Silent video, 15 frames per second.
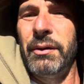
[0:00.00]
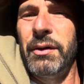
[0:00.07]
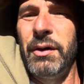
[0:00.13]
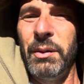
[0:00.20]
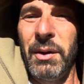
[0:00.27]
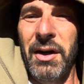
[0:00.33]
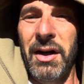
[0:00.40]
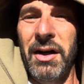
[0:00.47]

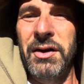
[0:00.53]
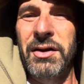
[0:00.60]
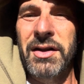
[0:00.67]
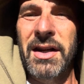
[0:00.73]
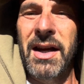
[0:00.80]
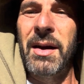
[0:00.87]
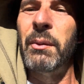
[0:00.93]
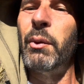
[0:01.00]
You want to
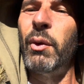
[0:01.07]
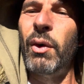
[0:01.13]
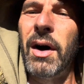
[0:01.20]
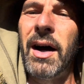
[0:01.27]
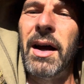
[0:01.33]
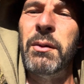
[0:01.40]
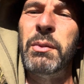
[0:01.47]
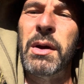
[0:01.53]
understand
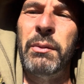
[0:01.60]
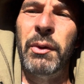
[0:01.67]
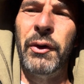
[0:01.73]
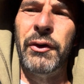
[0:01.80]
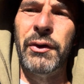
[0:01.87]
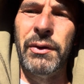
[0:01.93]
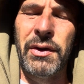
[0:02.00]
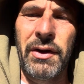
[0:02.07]
why people
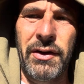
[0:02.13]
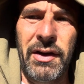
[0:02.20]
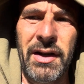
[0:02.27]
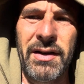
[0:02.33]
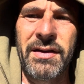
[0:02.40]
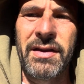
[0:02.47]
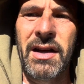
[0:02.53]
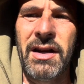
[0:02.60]
do the
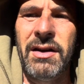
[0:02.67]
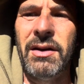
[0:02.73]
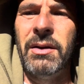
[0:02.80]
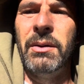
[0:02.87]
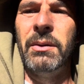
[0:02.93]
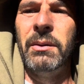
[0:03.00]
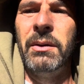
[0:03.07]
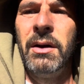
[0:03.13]
things they
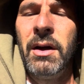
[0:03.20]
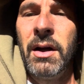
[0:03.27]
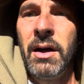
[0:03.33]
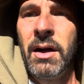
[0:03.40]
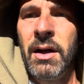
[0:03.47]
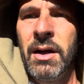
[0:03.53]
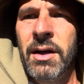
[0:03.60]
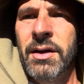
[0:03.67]
do.
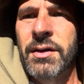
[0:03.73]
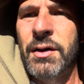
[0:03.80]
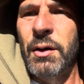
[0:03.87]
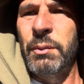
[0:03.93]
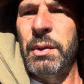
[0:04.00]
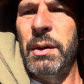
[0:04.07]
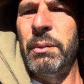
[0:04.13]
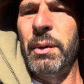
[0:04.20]
So
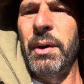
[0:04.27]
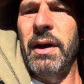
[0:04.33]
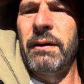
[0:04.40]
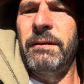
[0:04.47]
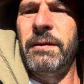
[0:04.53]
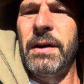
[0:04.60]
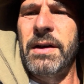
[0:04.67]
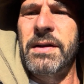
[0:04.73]
people get
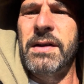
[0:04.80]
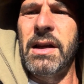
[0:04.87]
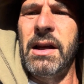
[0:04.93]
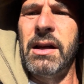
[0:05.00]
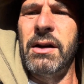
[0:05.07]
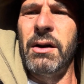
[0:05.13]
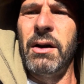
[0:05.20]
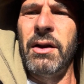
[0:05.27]

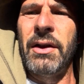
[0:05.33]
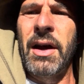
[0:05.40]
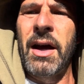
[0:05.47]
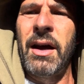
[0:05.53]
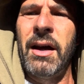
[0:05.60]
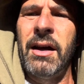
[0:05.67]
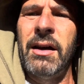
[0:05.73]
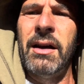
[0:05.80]
fixated on
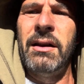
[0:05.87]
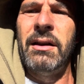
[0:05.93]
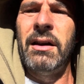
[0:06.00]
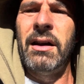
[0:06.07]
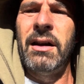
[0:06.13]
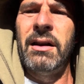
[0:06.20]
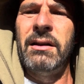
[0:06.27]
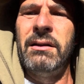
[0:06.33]
that,
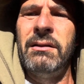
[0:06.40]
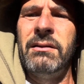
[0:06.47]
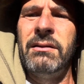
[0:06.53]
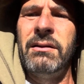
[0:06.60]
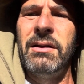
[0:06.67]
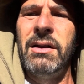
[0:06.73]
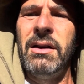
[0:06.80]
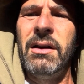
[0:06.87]
and
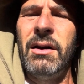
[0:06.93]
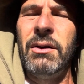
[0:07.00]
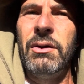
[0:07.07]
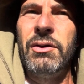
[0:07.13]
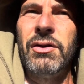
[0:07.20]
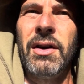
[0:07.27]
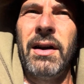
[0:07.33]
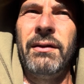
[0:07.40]
you
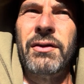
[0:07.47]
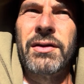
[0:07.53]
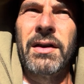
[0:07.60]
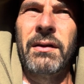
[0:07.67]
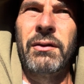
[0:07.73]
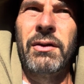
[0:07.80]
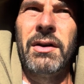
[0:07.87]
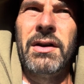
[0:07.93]
drive
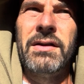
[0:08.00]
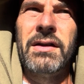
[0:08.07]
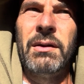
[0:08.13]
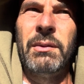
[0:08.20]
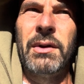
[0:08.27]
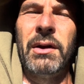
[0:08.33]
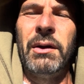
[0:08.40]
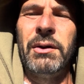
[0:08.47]
yourself crazy
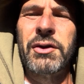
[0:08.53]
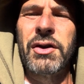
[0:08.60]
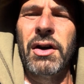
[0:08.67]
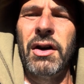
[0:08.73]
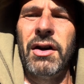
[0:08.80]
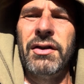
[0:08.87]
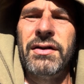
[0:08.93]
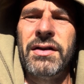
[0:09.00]
with little
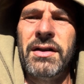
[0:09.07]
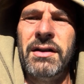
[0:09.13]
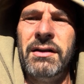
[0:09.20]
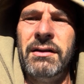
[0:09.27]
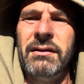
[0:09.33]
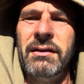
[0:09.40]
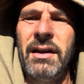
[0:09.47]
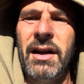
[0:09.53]
charts
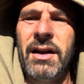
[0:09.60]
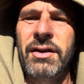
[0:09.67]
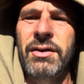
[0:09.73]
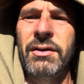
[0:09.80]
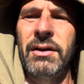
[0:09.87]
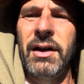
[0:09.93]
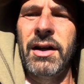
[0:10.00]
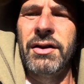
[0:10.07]
and
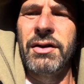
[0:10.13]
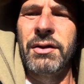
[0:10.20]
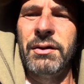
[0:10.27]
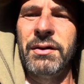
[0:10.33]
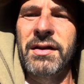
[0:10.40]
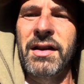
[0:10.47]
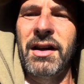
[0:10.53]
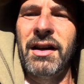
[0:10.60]
astrological
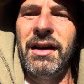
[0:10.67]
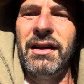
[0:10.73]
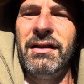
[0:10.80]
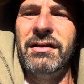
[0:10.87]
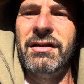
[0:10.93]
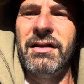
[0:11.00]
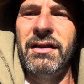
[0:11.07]
signs.